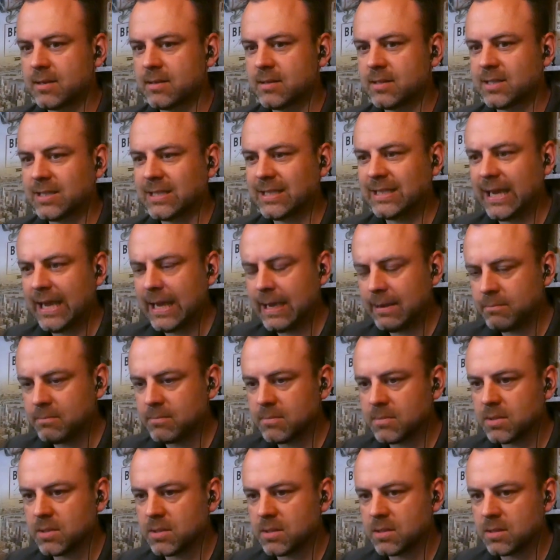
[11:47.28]

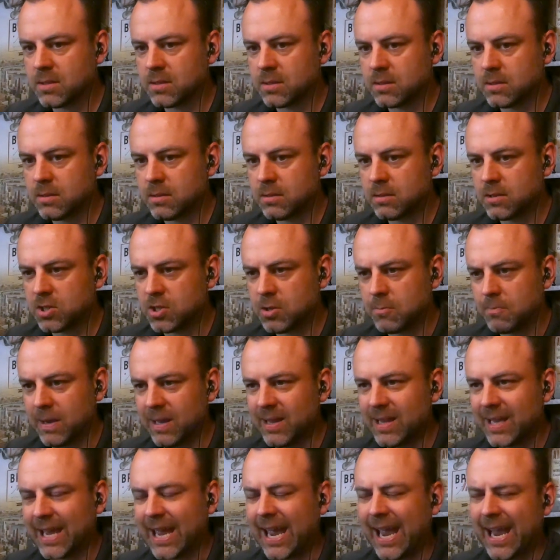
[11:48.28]
seems to
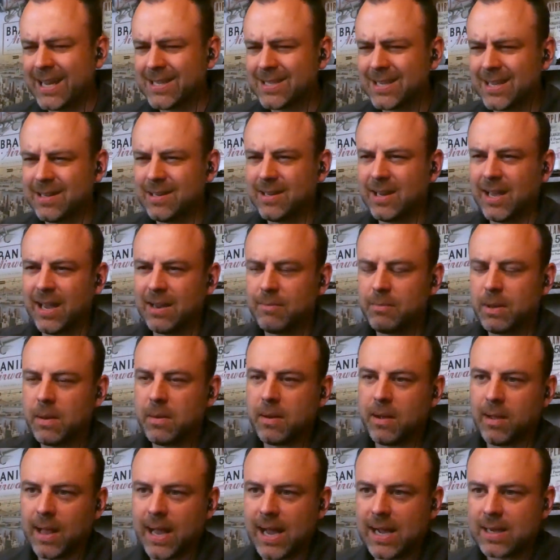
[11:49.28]
be the case, and
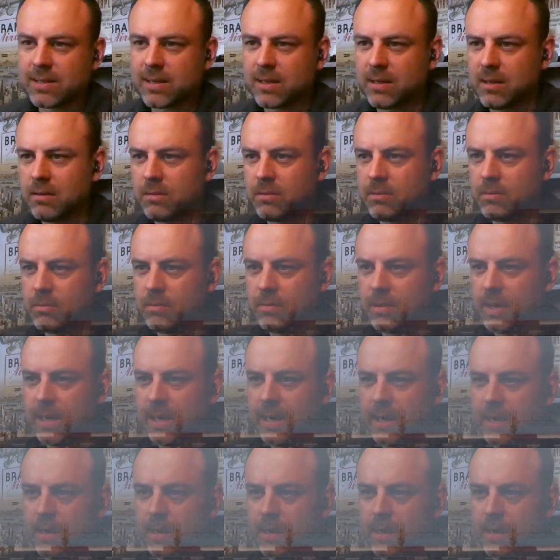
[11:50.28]
maybe I'll ask you